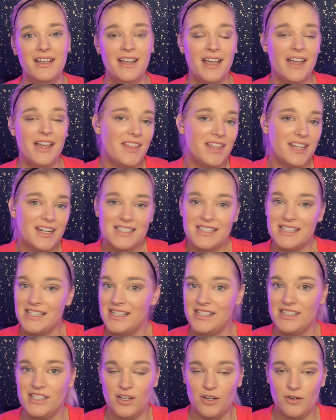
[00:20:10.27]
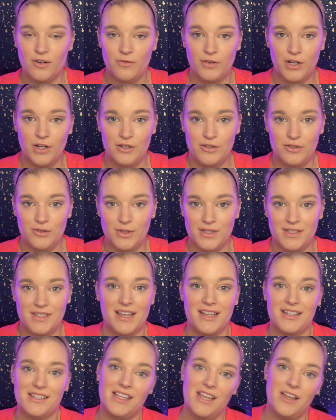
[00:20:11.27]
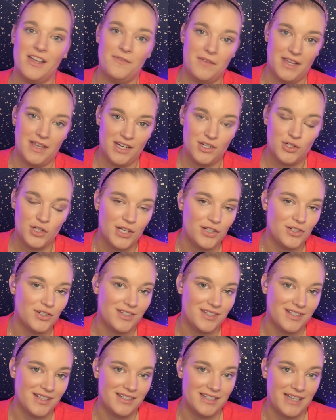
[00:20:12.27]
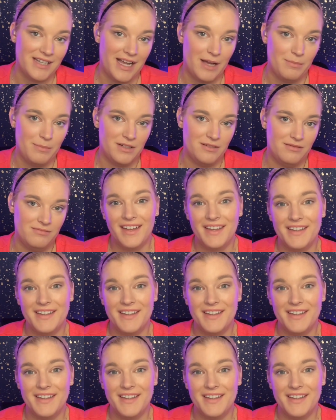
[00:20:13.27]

and then it's easier for you to assess if any changes need to happen.